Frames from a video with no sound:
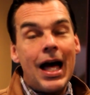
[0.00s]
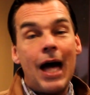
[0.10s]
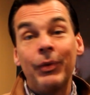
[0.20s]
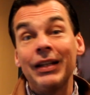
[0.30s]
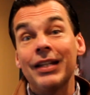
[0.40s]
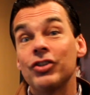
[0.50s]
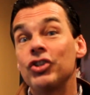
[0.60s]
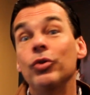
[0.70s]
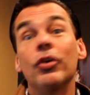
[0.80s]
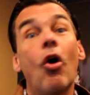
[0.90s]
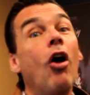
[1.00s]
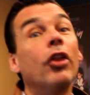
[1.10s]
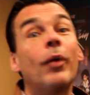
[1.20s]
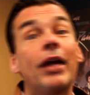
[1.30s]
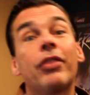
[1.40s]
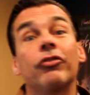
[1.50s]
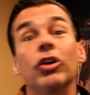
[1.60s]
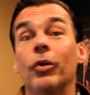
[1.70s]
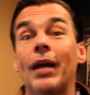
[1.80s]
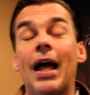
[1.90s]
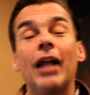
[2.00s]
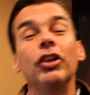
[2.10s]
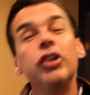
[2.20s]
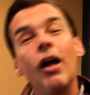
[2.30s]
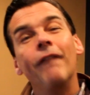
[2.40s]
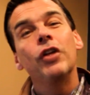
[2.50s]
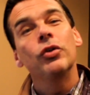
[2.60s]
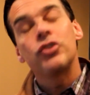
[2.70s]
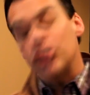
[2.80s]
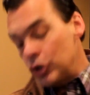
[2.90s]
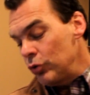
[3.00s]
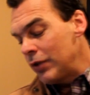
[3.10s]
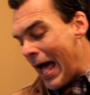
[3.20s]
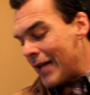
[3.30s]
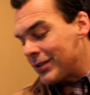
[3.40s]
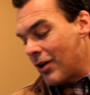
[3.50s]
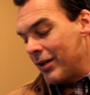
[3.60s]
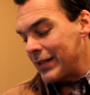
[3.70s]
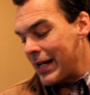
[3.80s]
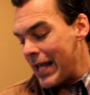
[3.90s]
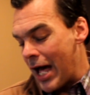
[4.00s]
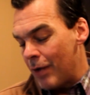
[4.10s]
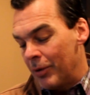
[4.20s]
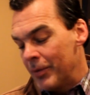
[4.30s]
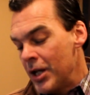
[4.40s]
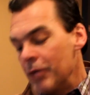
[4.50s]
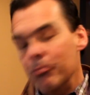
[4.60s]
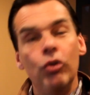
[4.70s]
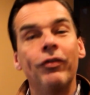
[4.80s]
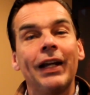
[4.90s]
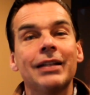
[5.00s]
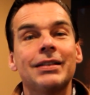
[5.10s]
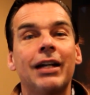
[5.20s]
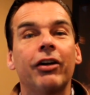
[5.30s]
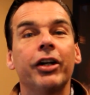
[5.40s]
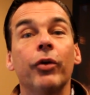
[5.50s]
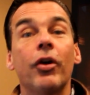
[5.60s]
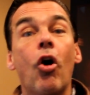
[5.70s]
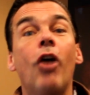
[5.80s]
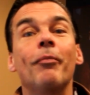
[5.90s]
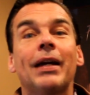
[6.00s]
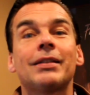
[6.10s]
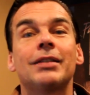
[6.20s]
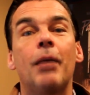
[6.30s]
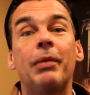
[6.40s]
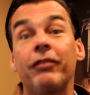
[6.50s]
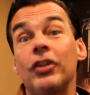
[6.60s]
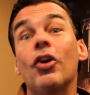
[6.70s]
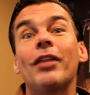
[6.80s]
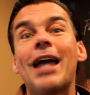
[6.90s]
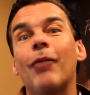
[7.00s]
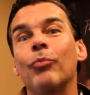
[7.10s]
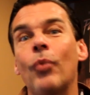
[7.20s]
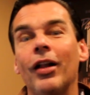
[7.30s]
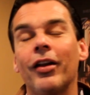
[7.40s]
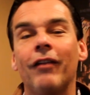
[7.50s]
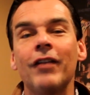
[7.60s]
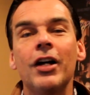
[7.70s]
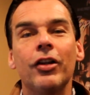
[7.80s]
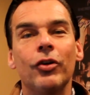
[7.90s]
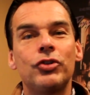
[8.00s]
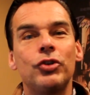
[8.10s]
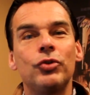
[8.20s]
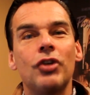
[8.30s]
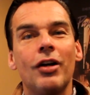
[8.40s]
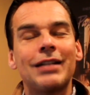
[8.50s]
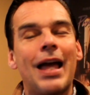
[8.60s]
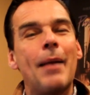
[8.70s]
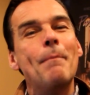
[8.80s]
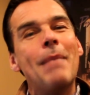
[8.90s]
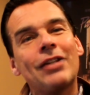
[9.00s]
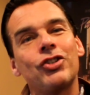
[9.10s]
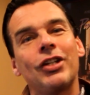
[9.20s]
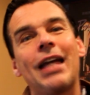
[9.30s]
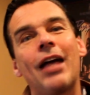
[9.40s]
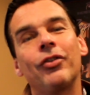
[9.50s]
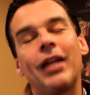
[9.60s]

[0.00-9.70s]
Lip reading: I would listen to it all the way through, and I love those two last songs on the album, Moving and Stereo, and All Mixed Up. And if you know the album well enough, those two songs kind of mesh together.